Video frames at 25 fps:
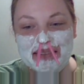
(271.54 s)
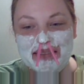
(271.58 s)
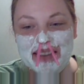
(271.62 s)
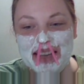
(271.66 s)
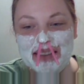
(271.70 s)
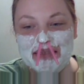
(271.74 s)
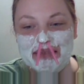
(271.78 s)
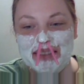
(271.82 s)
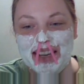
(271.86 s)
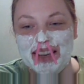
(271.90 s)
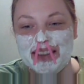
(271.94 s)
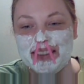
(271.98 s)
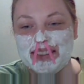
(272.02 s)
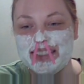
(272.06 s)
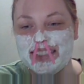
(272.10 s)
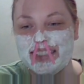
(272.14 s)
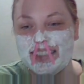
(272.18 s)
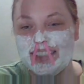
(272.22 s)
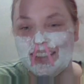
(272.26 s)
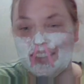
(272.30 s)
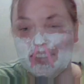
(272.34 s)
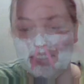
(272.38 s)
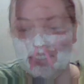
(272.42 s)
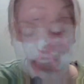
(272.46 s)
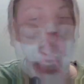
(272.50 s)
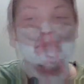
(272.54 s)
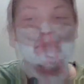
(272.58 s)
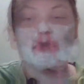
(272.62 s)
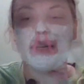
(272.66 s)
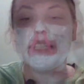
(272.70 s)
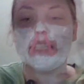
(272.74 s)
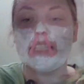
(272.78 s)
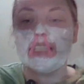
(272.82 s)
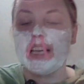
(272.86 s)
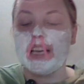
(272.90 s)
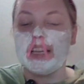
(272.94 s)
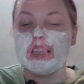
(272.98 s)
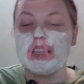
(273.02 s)
make my own self laugh.
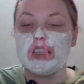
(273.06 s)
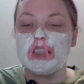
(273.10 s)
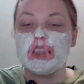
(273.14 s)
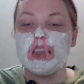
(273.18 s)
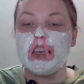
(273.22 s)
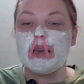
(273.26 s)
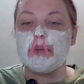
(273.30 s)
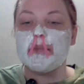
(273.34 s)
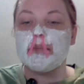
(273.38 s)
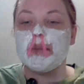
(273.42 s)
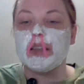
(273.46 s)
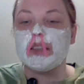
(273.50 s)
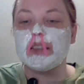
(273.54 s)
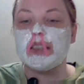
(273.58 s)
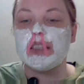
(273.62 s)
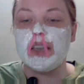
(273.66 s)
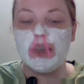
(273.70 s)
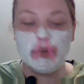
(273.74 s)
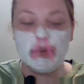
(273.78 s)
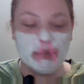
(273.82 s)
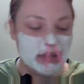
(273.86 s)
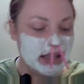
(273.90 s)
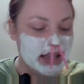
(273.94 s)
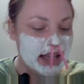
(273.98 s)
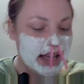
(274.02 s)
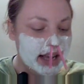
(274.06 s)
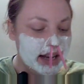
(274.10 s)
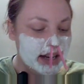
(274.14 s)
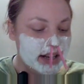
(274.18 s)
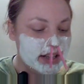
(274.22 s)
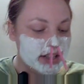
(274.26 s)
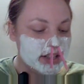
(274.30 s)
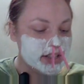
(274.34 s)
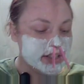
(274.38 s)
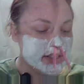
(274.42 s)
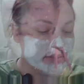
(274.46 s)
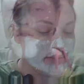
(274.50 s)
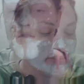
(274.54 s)
But yeah, just keep building up the
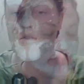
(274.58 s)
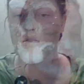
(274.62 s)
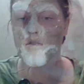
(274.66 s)
layers.